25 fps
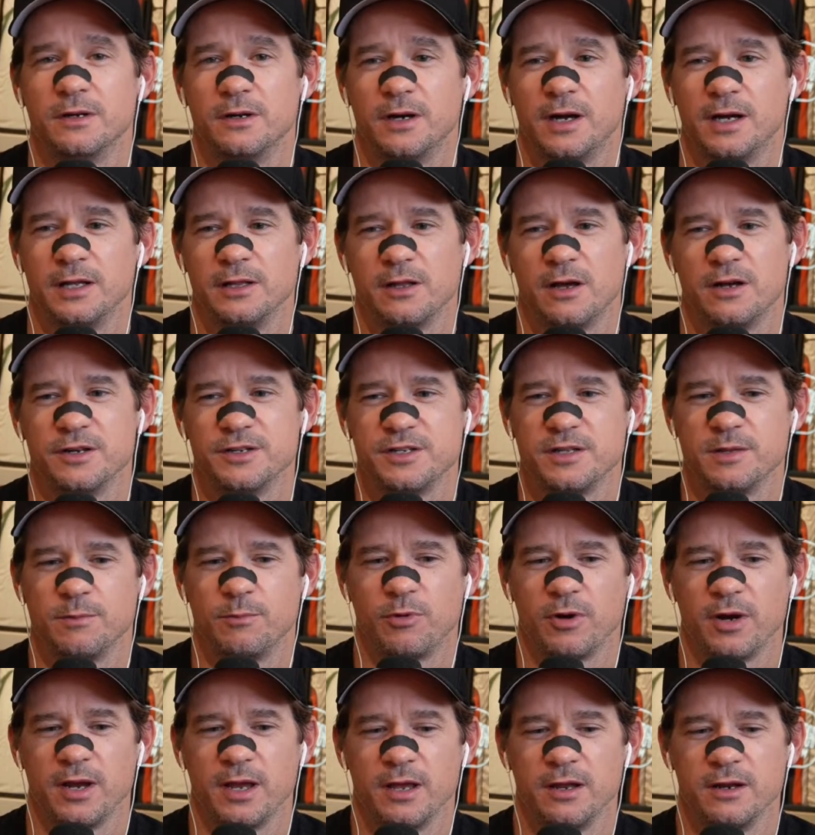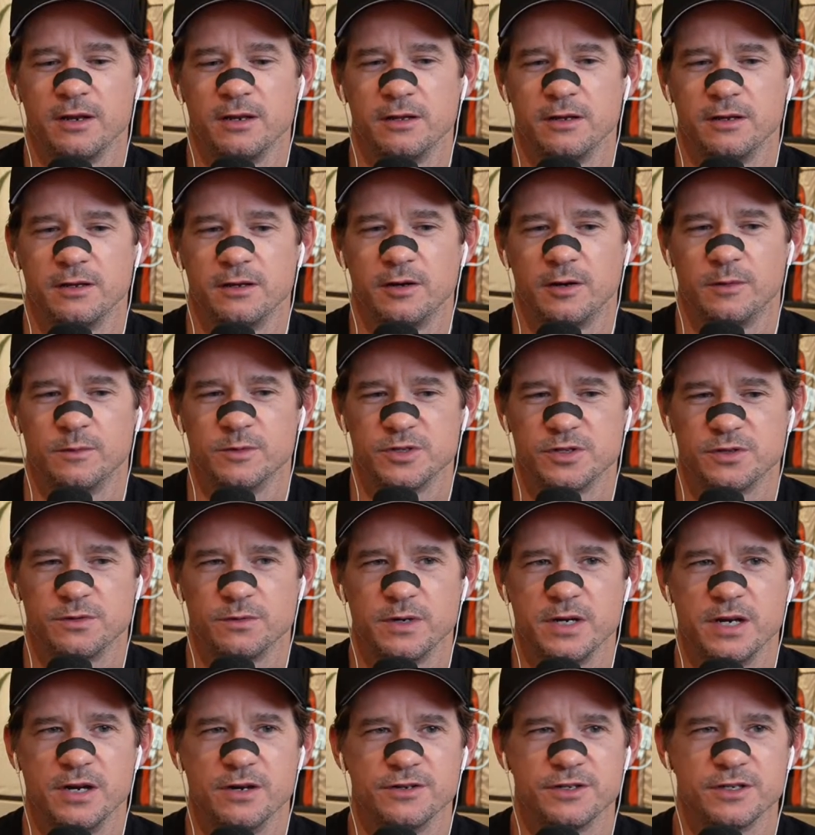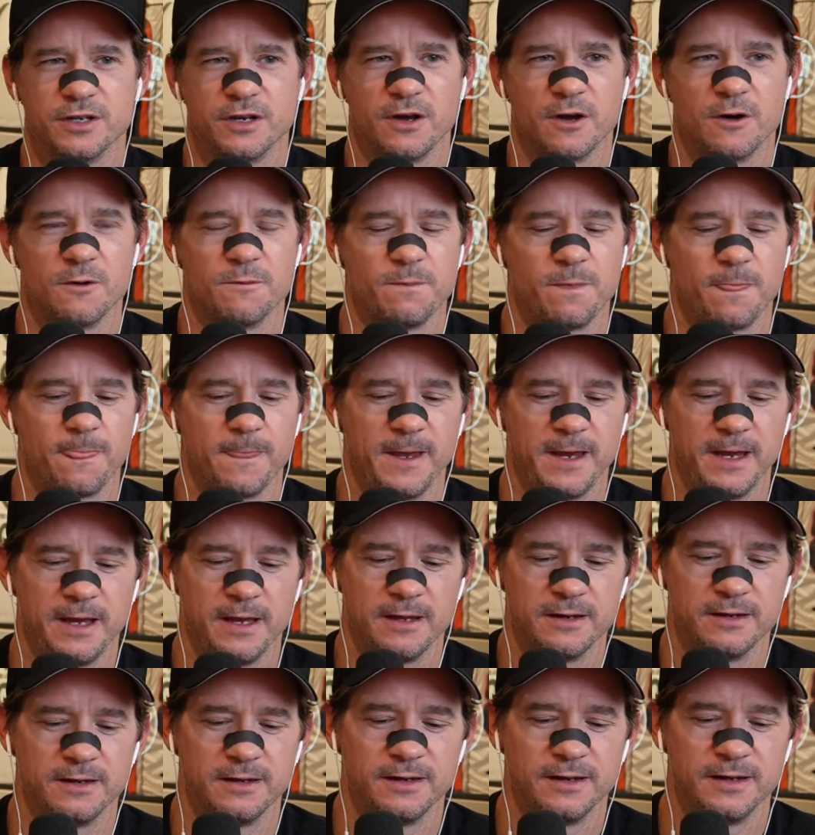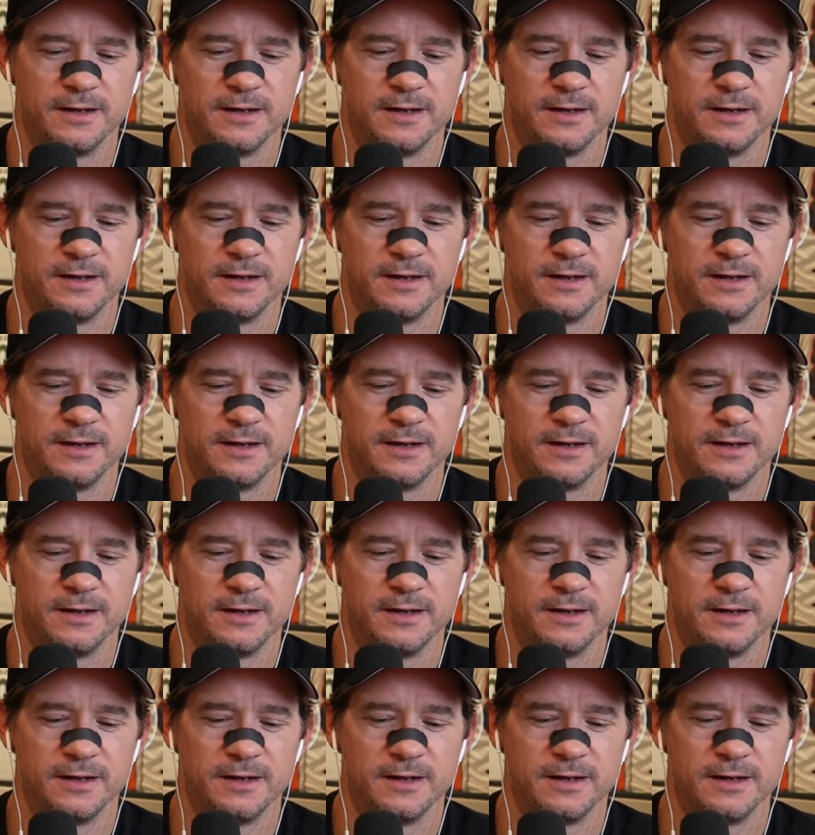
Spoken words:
I launched the brand almost 3 years ago. And